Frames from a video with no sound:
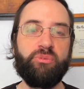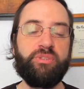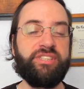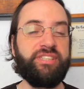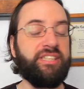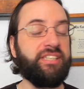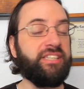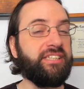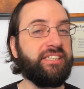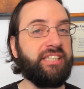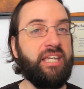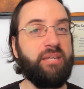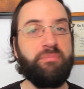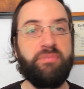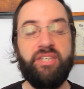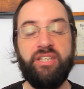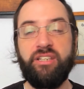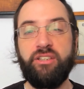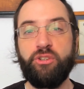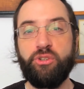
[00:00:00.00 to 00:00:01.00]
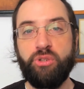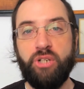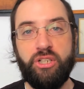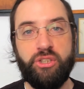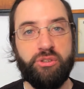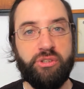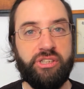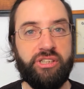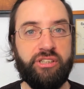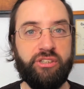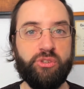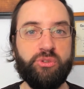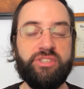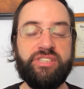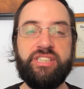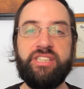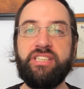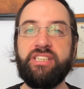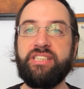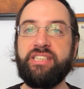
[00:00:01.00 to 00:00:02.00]
We see the same thing in Treasury yields. We
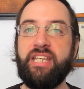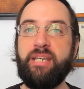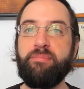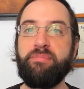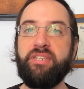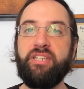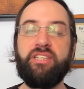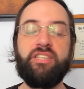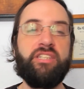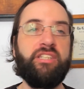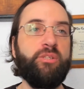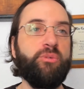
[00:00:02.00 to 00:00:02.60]
see the same thing in the